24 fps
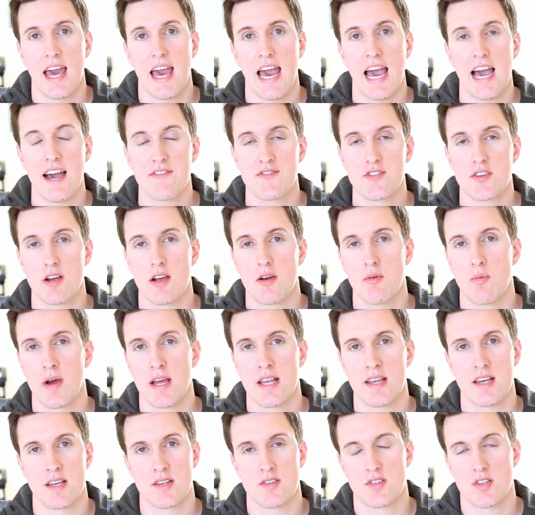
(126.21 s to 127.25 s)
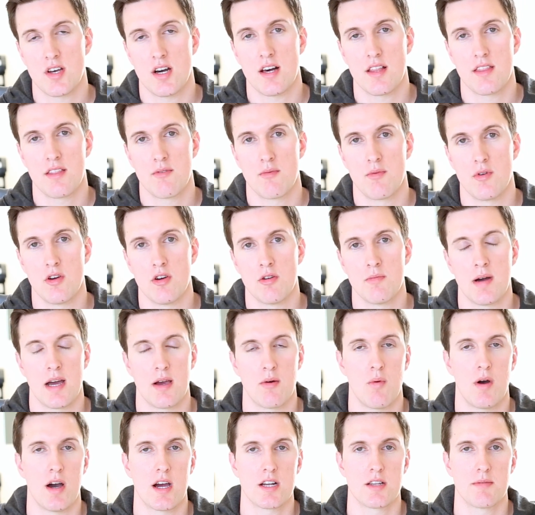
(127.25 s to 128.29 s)
After I went and I saw the room, I
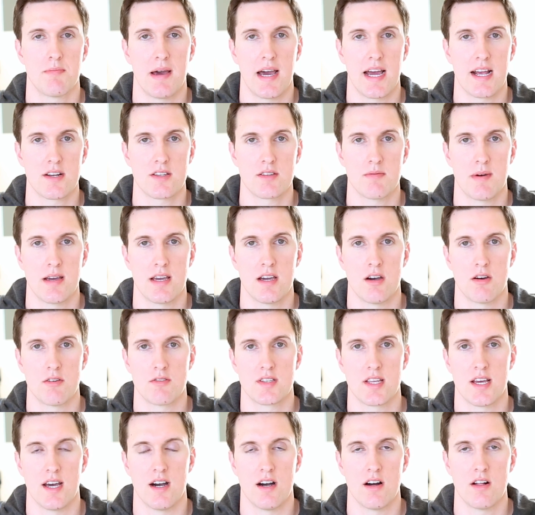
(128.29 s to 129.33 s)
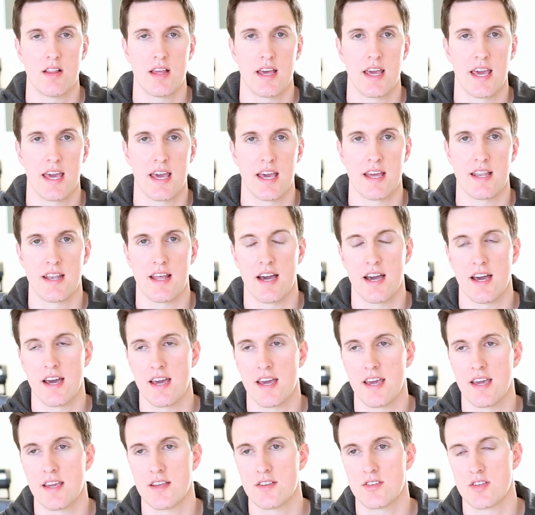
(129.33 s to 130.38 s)
walked back to my hotel and
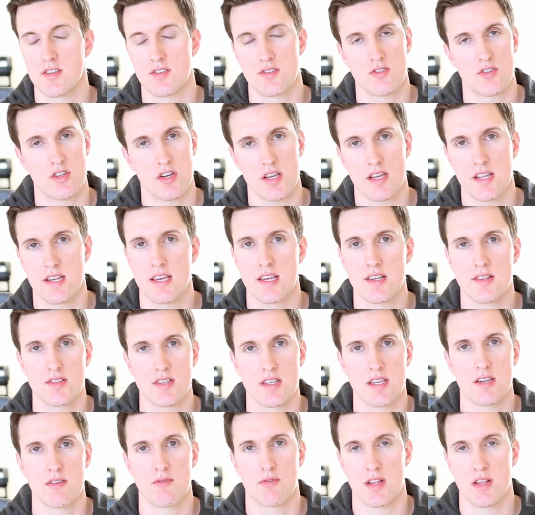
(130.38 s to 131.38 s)
I just took it easy,